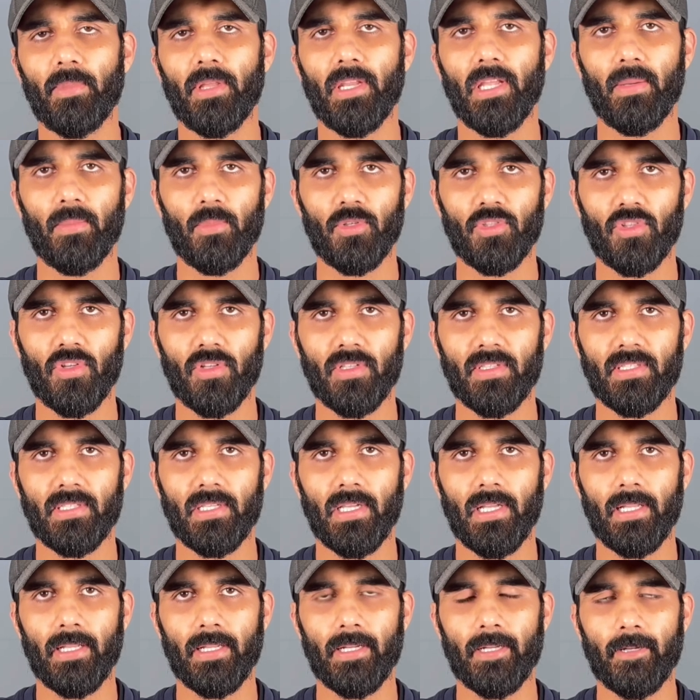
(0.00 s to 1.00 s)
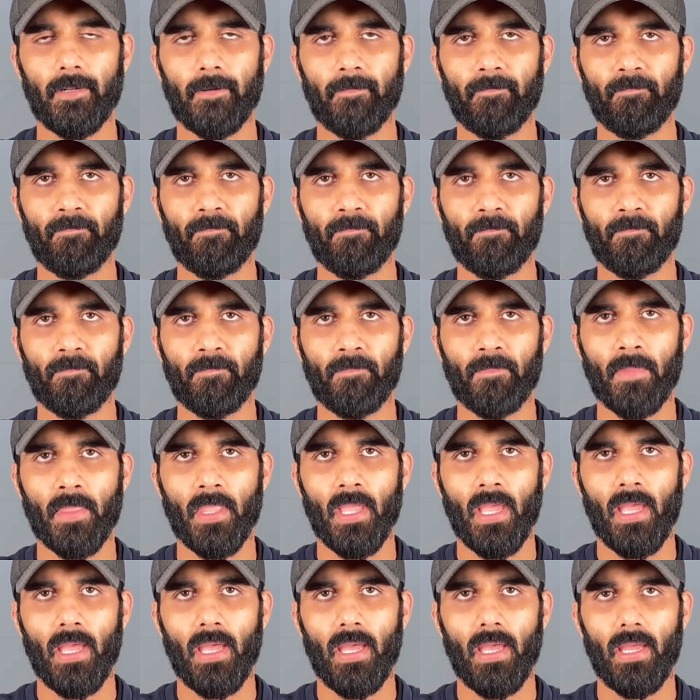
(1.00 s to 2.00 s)
an Amazon seller.
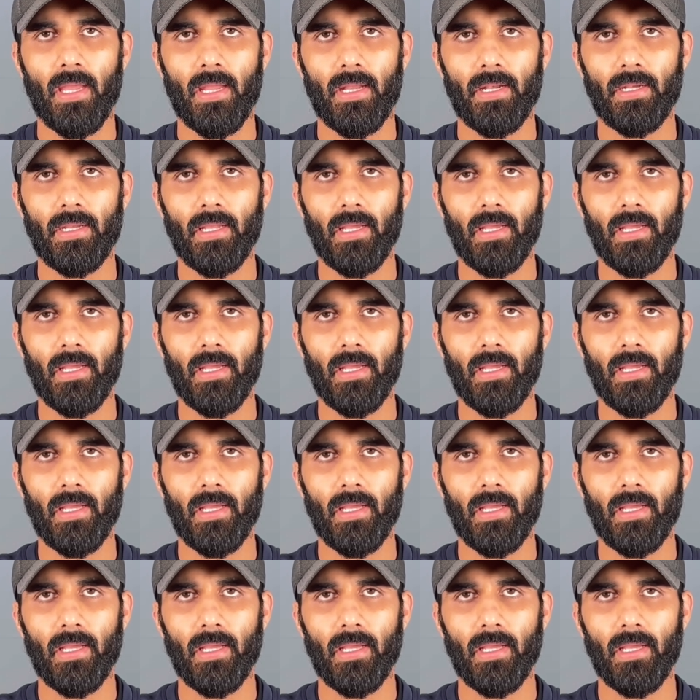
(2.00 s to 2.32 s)
And